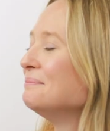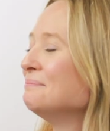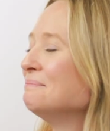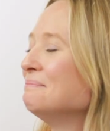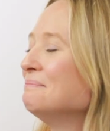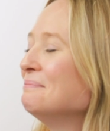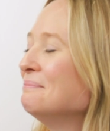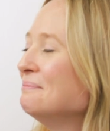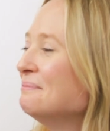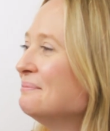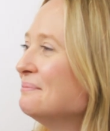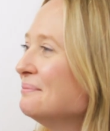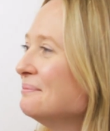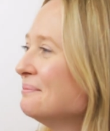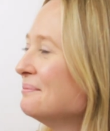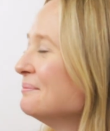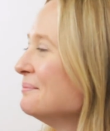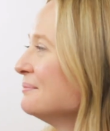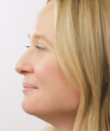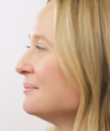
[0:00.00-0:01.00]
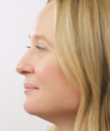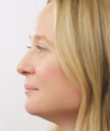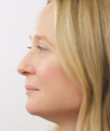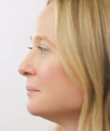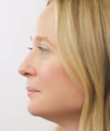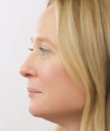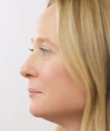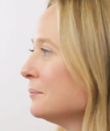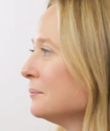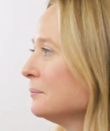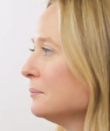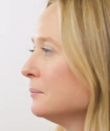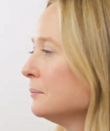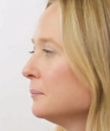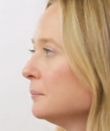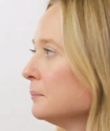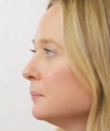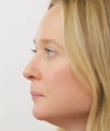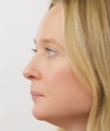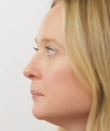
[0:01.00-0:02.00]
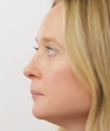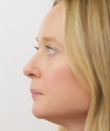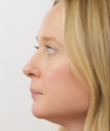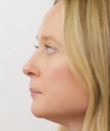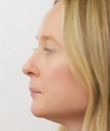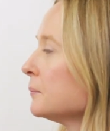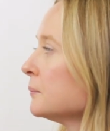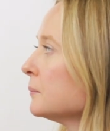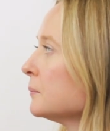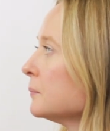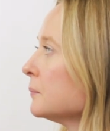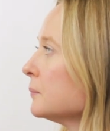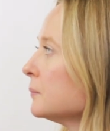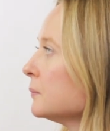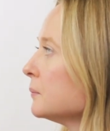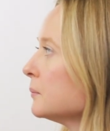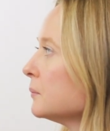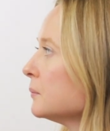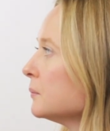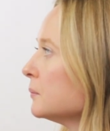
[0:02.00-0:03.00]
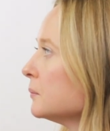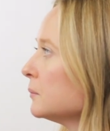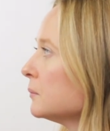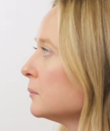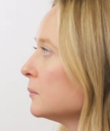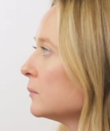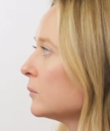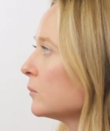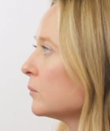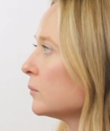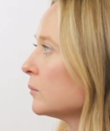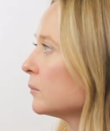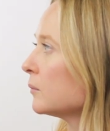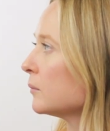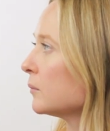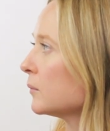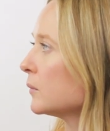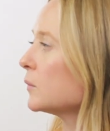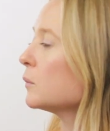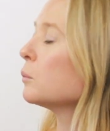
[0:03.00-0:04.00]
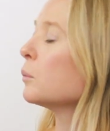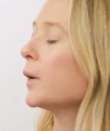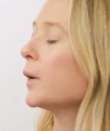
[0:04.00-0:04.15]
(not speaking)